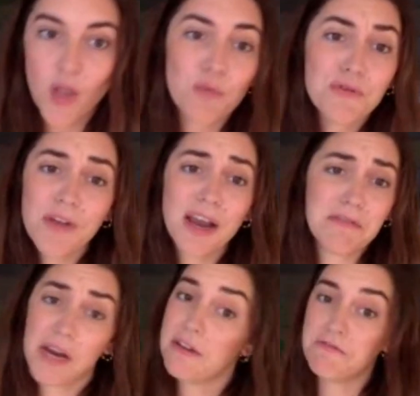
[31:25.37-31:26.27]
We're very,
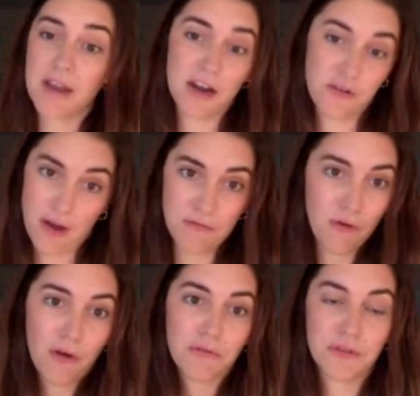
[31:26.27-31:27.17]
very, very
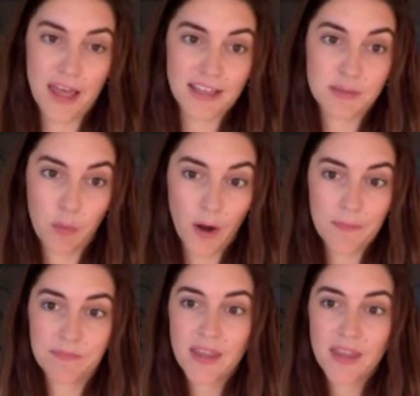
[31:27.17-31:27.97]
grateful for that support.